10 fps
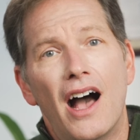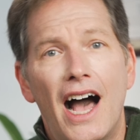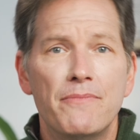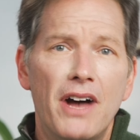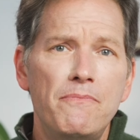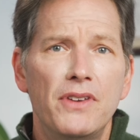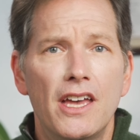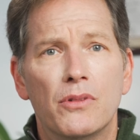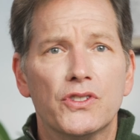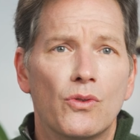I might be
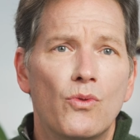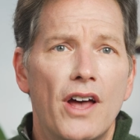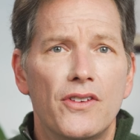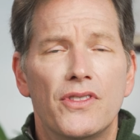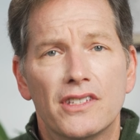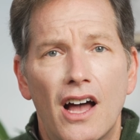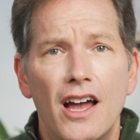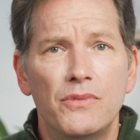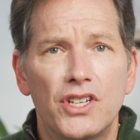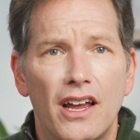able to weather the
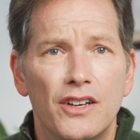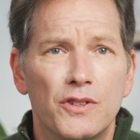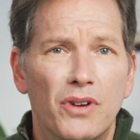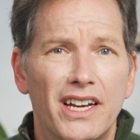time change,